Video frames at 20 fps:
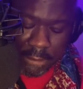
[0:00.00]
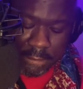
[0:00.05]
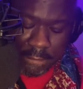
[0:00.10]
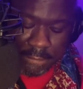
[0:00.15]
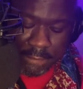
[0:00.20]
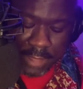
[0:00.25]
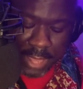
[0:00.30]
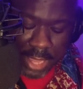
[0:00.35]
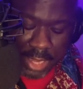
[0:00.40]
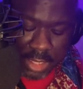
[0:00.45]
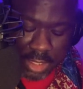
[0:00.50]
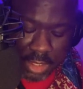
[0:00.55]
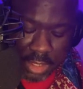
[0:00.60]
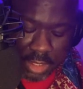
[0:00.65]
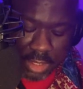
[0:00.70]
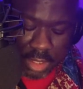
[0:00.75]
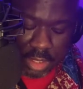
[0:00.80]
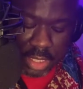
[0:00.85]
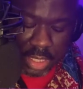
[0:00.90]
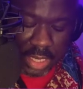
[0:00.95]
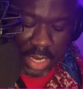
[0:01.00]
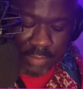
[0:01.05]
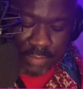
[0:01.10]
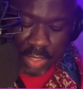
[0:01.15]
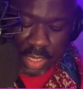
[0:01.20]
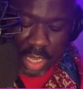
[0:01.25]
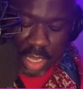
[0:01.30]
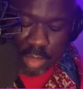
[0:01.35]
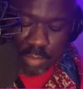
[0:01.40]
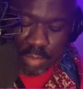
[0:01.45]
Yet, he never
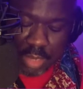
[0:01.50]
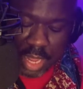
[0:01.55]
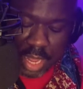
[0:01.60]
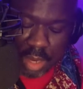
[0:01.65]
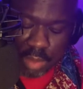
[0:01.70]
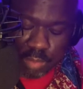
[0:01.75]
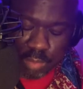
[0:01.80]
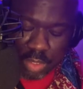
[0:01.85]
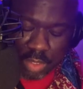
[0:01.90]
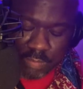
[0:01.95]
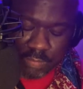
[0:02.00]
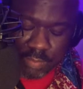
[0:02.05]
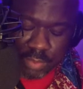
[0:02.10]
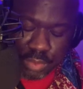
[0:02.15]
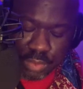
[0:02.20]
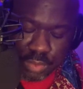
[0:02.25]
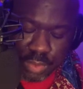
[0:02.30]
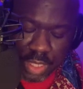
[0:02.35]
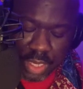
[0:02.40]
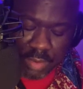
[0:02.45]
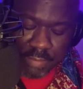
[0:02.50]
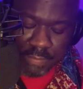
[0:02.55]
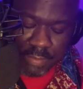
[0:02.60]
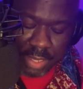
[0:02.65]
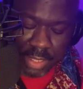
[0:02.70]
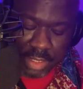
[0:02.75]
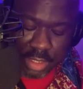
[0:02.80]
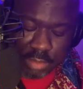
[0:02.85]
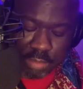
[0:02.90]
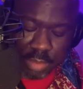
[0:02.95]
came down with the flu that
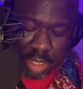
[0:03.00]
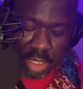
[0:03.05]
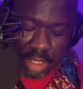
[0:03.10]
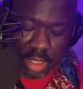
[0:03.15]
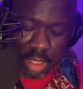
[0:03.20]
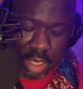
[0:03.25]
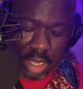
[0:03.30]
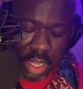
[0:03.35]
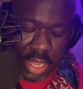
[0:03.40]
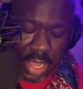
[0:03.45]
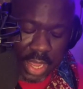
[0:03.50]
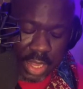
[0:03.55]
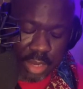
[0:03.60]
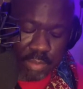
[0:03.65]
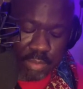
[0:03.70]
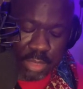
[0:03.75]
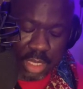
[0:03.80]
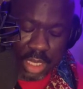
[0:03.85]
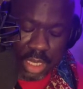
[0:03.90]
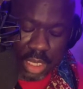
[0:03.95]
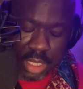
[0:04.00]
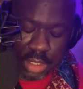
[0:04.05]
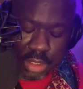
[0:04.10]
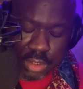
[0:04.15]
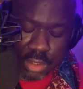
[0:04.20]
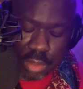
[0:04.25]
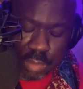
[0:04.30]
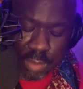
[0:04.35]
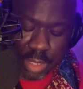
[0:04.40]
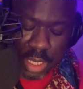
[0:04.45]
affected mother and me and
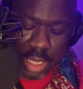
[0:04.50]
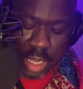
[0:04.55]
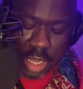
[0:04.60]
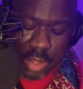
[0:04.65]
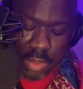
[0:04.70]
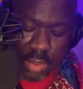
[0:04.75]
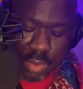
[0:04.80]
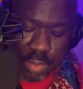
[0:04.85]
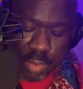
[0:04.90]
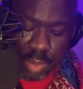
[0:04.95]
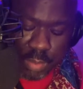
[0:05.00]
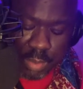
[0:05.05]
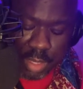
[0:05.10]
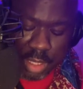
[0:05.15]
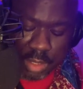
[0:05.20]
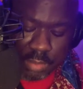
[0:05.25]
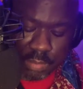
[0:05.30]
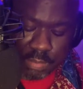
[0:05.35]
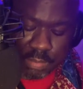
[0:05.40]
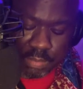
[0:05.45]
so many other women.